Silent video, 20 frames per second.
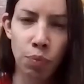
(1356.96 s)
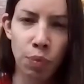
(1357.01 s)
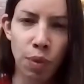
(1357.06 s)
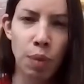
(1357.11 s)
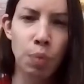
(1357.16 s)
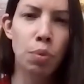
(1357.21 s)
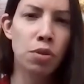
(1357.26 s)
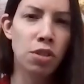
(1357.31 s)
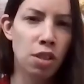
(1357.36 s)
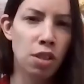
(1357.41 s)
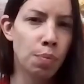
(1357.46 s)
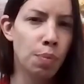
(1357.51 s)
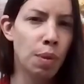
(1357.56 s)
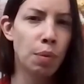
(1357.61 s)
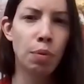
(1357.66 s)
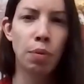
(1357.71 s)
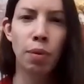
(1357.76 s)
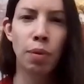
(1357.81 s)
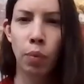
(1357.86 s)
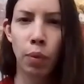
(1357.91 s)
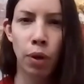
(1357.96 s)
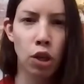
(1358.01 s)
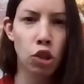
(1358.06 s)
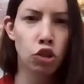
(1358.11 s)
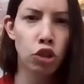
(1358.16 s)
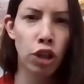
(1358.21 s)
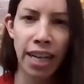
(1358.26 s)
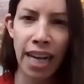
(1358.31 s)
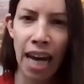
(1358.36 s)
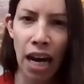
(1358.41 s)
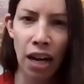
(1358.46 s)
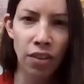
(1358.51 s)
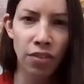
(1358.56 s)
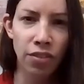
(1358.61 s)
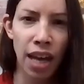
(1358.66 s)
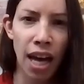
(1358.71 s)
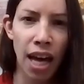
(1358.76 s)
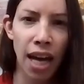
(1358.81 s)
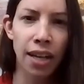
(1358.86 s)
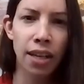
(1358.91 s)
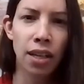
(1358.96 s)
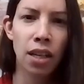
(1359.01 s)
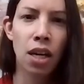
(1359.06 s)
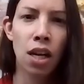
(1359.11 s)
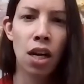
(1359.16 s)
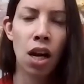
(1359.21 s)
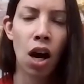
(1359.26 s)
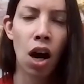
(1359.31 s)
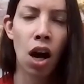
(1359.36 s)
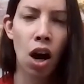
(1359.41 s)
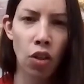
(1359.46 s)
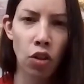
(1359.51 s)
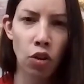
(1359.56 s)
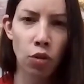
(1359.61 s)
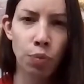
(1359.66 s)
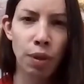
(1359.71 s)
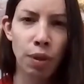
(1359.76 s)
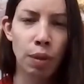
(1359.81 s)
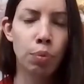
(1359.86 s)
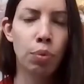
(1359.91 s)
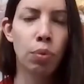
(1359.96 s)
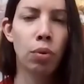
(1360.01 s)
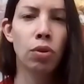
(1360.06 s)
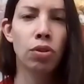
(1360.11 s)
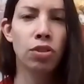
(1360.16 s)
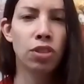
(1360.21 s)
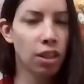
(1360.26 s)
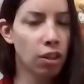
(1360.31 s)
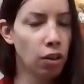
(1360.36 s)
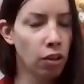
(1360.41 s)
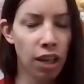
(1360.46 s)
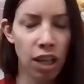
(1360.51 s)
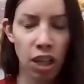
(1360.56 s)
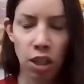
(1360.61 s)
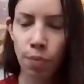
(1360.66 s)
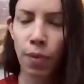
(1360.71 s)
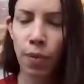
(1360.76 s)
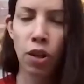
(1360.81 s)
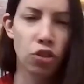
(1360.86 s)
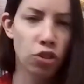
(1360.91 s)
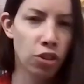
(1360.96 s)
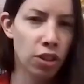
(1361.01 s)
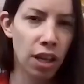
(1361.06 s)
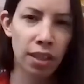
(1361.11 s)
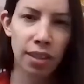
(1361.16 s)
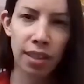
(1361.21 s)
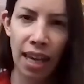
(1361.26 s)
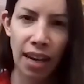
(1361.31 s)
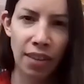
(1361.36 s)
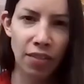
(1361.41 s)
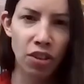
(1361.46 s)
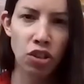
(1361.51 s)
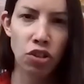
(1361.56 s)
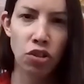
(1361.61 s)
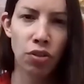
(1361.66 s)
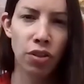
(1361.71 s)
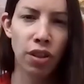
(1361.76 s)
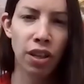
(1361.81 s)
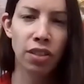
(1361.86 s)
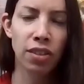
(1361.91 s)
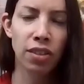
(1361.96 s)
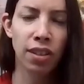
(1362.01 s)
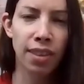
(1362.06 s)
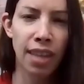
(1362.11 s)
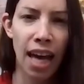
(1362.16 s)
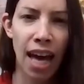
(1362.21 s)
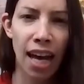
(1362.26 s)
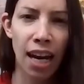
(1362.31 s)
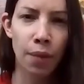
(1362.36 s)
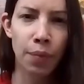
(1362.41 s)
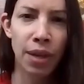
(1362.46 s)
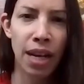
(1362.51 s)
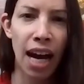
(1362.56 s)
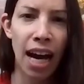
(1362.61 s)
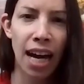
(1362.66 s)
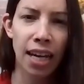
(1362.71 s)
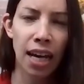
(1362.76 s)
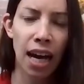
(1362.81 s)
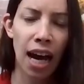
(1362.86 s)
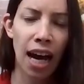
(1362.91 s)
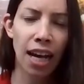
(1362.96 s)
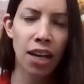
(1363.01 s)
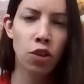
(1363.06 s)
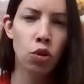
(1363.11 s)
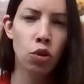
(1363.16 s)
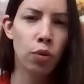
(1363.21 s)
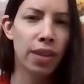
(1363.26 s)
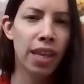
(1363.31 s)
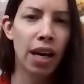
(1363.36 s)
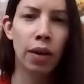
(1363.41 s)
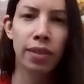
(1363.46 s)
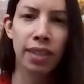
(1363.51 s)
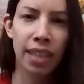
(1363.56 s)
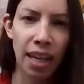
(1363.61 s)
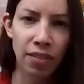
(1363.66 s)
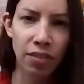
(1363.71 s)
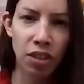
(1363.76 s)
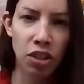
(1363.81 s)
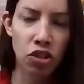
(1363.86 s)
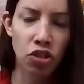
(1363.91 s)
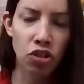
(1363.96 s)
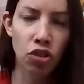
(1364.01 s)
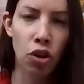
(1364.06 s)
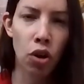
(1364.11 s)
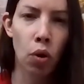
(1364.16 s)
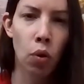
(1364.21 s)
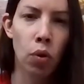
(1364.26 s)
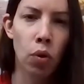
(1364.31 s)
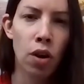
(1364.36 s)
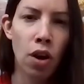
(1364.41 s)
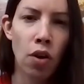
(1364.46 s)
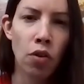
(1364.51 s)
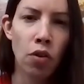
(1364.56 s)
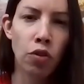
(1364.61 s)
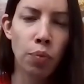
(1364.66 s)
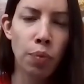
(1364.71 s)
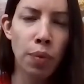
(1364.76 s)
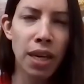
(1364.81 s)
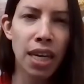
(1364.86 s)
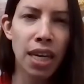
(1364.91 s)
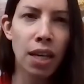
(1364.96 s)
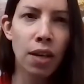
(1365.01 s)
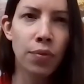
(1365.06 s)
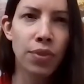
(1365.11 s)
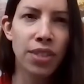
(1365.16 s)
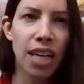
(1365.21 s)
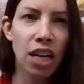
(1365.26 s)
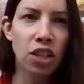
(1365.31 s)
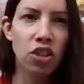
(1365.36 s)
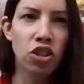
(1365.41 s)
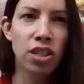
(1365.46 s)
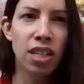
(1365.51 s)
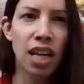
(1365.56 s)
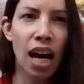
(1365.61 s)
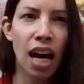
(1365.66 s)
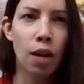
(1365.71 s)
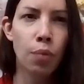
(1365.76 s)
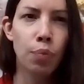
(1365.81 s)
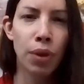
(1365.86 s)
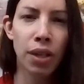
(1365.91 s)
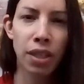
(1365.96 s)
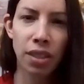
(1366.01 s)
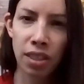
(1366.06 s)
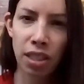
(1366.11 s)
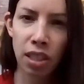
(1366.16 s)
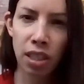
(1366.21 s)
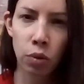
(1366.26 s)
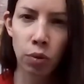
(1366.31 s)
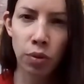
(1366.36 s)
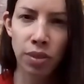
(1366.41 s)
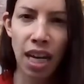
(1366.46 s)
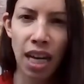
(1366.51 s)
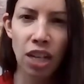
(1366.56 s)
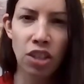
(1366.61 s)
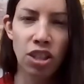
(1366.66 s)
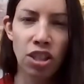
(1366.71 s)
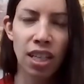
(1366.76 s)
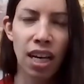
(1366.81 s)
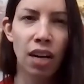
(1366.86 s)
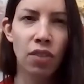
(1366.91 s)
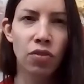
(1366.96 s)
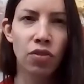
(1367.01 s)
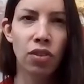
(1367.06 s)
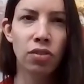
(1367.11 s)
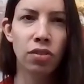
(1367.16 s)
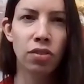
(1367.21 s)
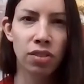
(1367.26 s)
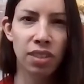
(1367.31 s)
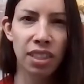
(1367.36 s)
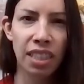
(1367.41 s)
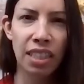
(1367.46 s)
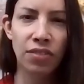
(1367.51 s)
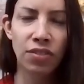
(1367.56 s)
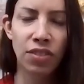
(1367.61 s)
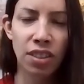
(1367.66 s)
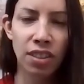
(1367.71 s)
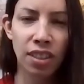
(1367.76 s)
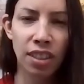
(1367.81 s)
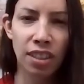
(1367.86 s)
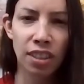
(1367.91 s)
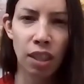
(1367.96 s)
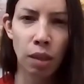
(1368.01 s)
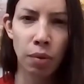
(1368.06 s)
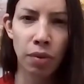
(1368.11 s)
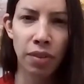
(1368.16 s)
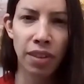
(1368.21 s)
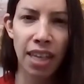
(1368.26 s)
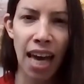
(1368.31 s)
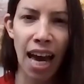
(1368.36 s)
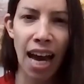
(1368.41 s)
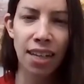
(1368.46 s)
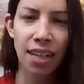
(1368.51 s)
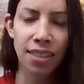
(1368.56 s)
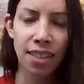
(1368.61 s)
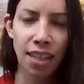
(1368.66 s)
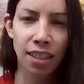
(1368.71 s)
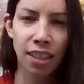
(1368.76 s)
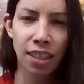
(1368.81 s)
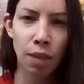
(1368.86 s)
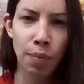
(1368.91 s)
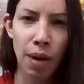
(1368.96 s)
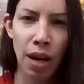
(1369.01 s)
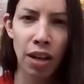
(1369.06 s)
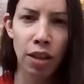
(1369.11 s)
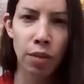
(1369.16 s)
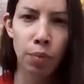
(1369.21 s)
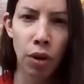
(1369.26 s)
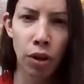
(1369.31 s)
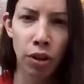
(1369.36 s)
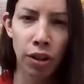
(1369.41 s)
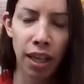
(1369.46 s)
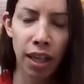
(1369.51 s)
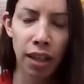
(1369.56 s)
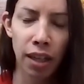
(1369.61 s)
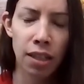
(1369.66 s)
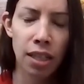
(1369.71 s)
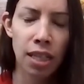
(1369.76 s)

people. Some people might want to trade out of that. Other people, it's like, okay, just make sure you're not leveraged and things like that. I mean, I do without leverage. So for me, it was actually not a big deal. It was actually kind of a relief to see some of the excess come out of the market.